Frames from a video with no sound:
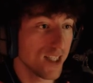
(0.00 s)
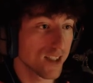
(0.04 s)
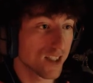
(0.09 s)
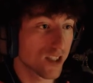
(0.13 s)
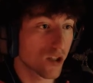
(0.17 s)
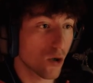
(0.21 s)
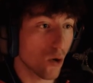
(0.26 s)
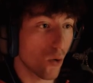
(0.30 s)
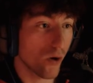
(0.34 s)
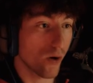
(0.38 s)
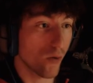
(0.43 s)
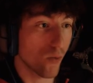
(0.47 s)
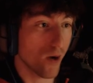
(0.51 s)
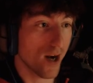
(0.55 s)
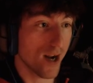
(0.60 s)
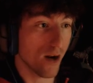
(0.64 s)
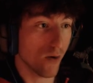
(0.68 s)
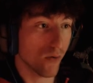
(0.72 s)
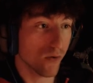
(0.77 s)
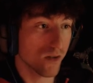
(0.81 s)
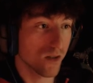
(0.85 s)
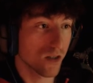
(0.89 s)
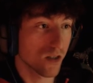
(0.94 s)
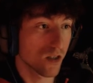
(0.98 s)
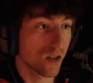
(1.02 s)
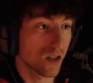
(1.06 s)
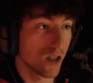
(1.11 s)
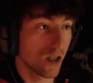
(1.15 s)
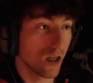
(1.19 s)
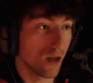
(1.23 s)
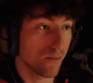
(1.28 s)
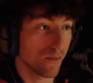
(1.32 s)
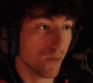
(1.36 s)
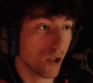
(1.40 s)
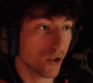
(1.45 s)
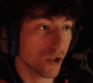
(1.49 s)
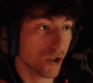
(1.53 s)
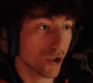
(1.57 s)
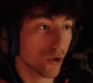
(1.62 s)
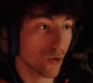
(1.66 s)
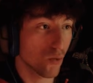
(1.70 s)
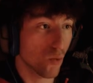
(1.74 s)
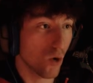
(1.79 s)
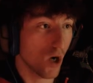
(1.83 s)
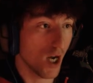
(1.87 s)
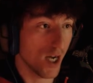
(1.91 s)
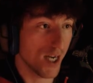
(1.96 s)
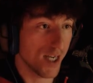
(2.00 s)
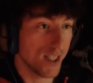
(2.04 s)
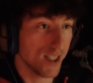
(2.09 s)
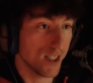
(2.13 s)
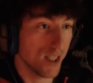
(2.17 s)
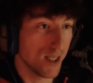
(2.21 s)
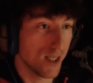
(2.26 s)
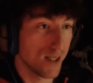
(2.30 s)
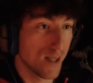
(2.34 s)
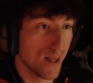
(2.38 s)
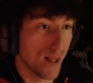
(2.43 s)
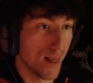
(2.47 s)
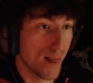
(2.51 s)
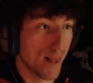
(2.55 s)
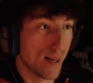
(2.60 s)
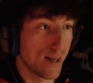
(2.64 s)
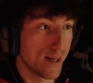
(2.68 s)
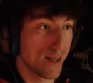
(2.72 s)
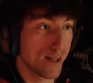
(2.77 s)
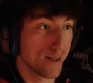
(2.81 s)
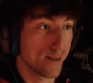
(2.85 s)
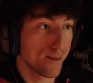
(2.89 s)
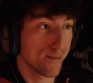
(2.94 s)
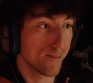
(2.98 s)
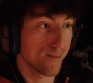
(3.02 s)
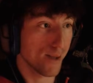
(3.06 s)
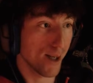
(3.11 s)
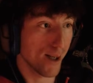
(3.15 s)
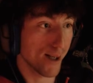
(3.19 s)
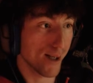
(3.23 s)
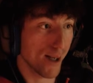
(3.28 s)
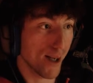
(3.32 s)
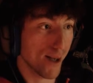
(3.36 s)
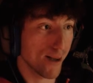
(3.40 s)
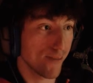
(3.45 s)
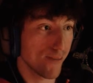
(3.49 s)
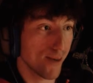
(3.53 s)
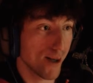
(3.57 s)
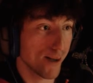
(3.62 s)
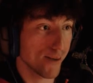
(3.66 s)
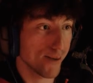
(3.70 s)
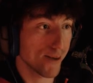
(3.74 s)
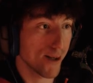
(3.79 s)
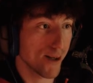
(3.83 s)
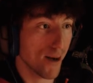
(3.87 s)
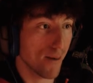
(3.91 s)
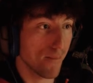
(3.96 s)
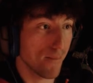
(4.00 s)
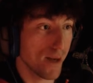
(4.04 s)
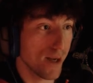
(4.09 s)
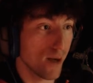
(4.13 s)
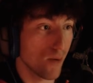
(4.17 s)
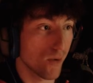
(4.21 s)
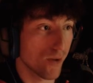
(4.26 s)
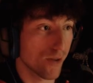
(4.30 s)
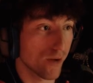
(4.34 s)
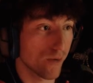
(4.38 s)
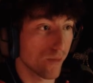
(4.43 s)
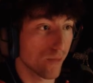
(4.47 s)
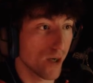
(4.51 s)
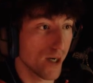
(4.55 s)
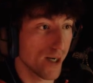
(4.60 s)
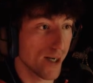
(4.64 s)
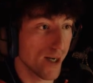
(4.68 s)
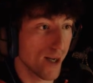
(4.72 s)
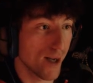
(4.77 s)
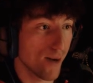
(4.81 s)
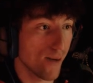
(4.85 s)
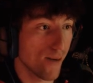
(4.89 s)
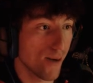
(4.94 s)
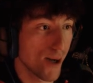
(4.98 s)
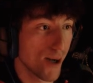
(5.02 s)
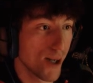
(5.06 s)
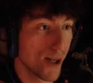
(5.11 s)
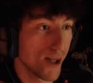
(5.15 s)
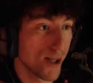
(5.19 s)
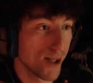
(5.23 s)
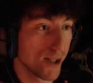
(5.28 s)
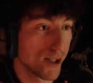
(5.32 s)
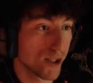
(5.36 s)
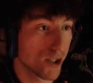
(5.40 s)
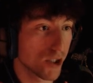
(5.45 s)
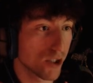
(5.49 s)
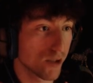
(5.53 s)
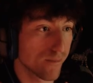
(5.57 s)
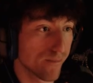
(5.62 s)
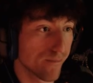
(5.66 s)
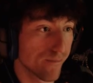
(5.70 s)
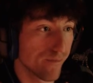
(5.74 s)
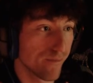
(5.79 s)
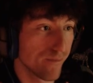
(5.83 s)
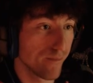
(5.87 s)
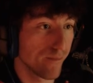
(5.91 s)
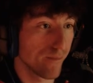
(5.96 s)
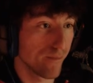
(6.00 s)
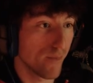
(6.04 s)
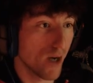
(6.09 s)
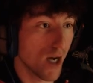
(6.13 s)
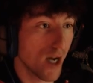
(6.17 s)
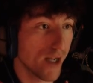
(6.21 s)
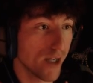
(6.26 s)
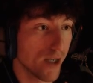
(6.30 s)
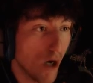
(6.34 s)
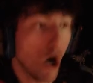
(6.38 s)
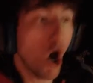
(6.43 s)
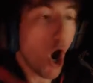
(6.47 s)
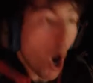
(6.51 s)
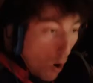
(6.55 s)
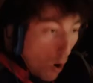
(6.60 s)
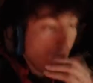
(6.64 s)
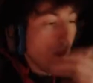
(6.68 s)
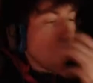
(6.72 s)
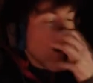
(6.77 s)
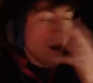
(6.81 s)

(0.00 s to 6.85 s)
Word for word: is going around. Not sure why. I, I'd rather not meet with them right now. Just mine. Oh!